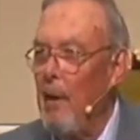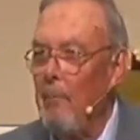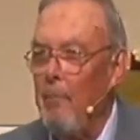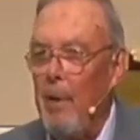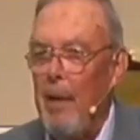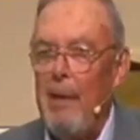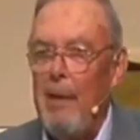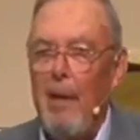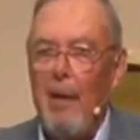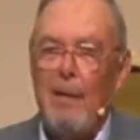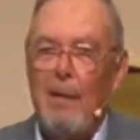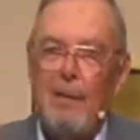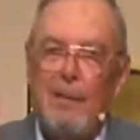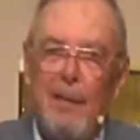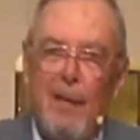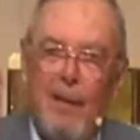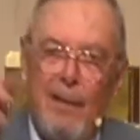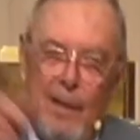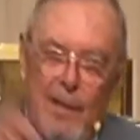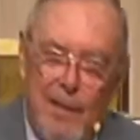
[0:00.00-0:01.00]

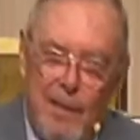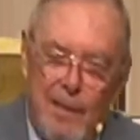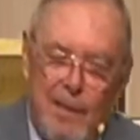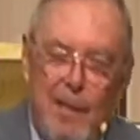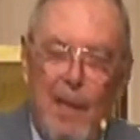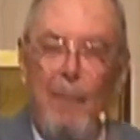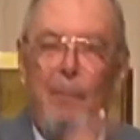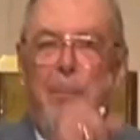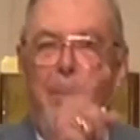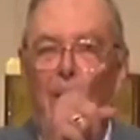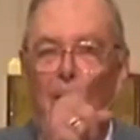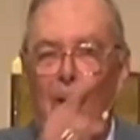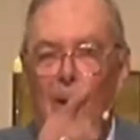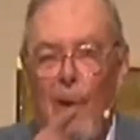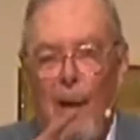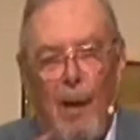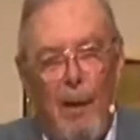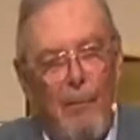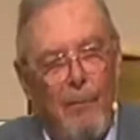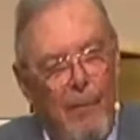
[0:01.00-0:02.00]
because the
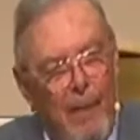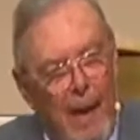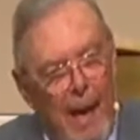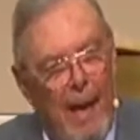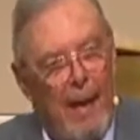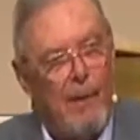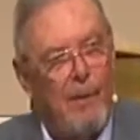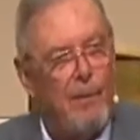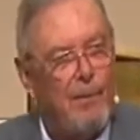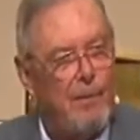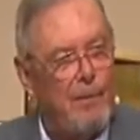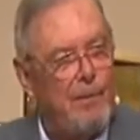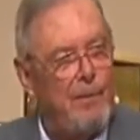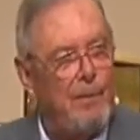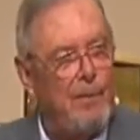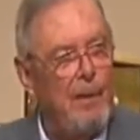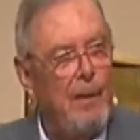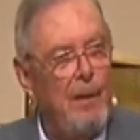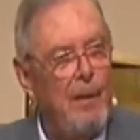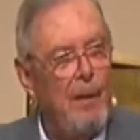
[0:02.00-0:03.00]
symbol of
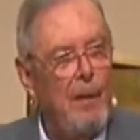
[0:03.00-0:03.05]
X,